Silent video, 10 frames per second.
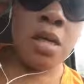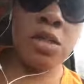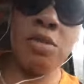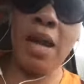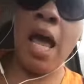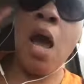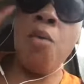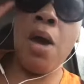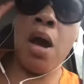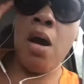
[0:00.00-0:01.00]
she was like,
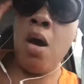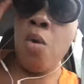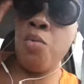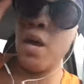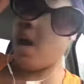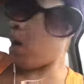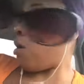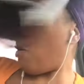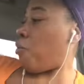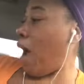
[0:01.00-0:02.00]
well, we'll,
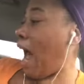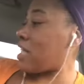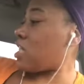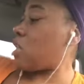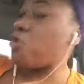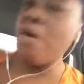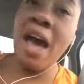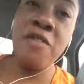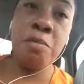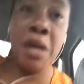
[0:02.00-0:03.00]
I see you
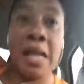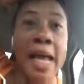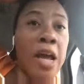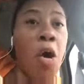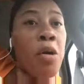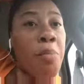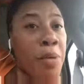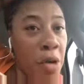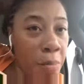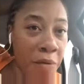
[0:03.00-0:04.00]
haven't been late on a
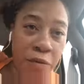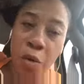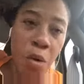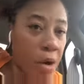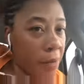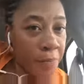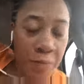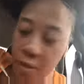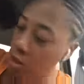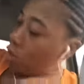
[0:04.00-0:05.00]
bill before.
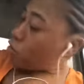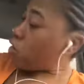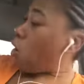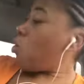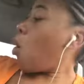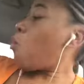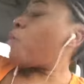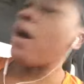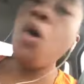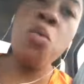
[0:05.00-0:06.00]
So
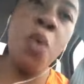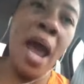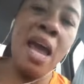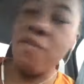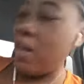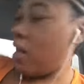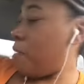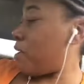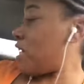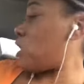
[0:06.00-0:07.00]
we'll waive it,
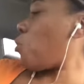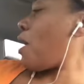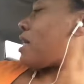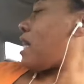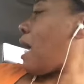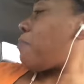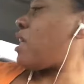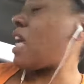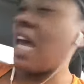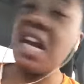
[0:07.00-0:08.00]
but this a one-time
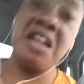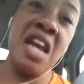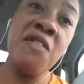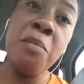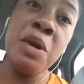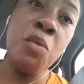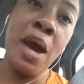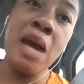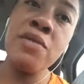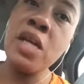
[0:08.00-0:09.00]
thing. It'll never be
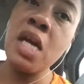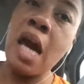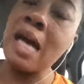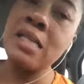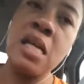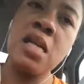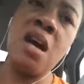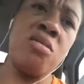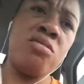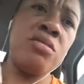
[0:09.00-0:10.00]
waived again. I said, no,